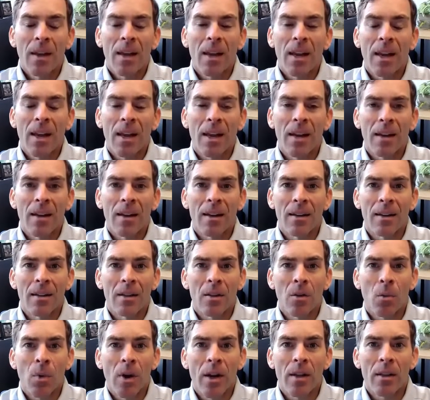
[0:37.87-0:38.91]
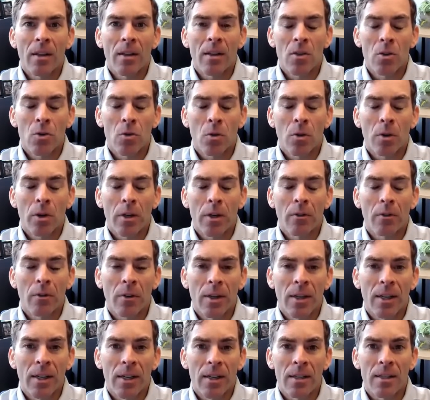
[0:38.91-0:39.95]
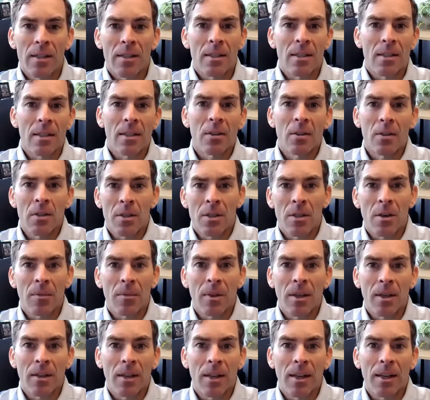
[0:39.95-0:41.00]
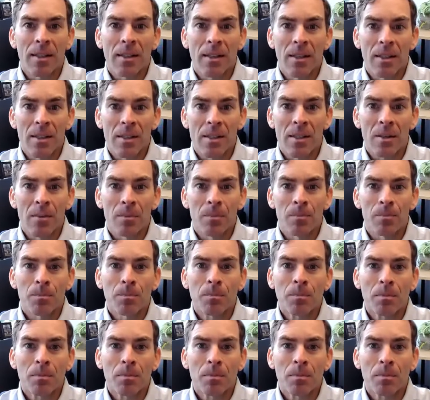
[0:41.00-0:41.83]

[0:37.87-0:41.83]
And the way the story reads is it goes something like this.